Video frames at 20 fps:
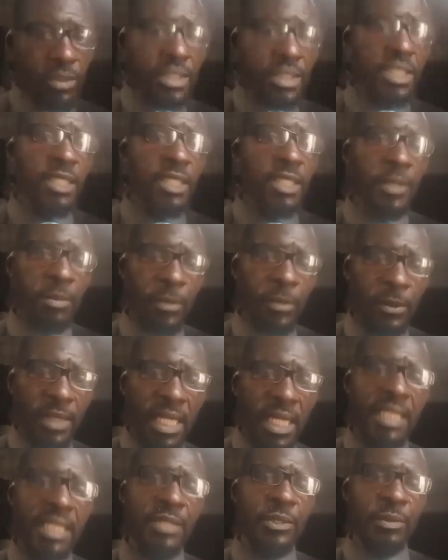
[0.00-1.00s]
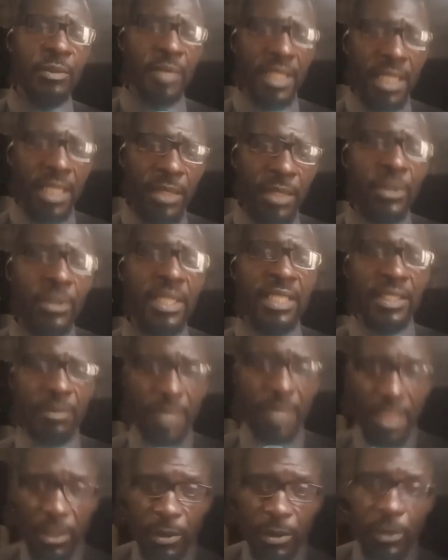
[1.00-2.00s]
So when you see the people telling you,
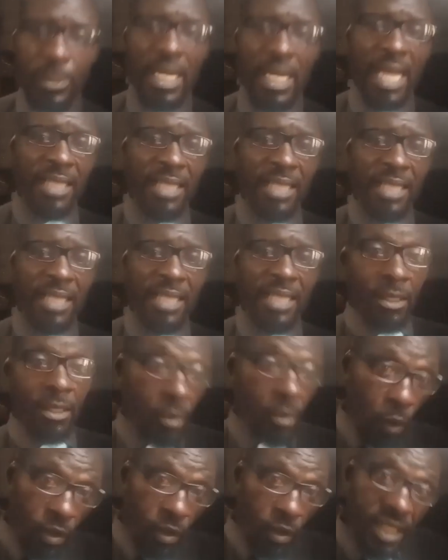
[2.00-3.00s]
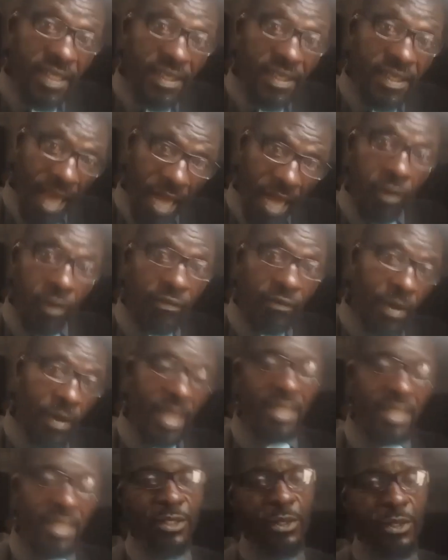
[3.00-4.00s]
Benin do this, Benin do that, on this
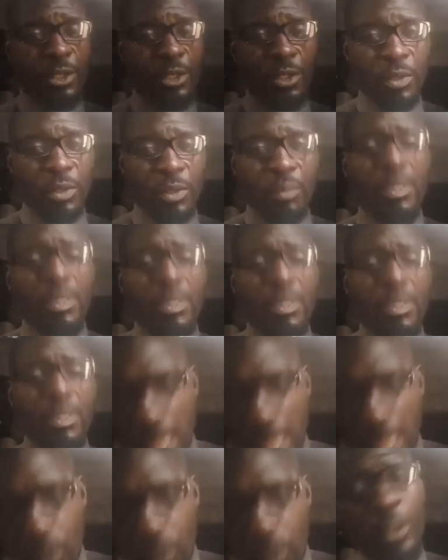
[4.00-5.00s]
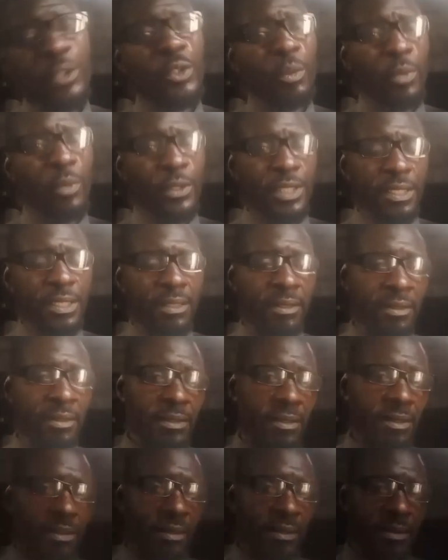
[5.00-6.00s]
line of our discussion, my brother, come out your
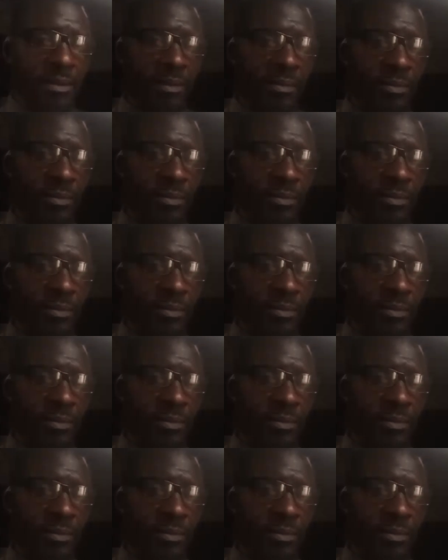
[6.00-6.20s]
body.